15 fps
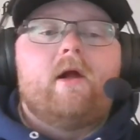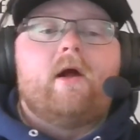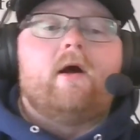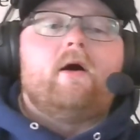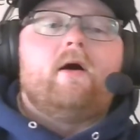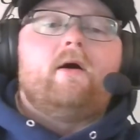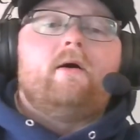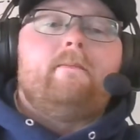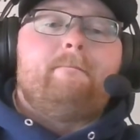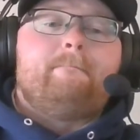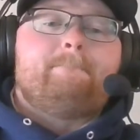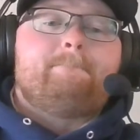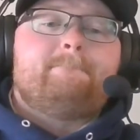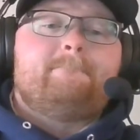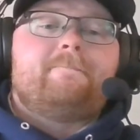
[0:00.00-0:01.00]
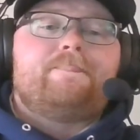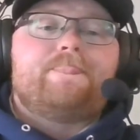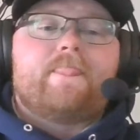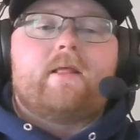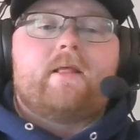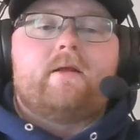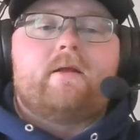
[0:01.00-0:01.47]
Um,
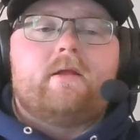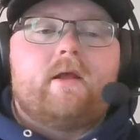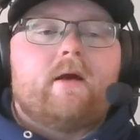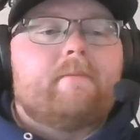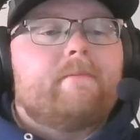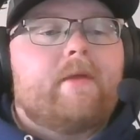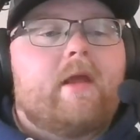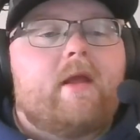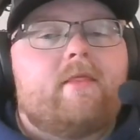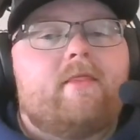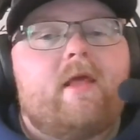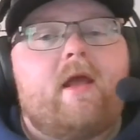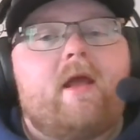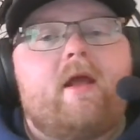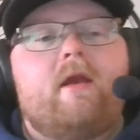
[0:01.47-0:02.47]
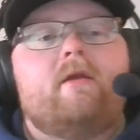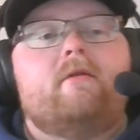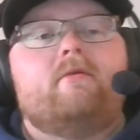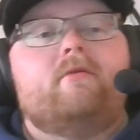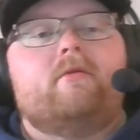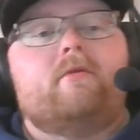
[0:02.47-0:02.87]
yeah. And then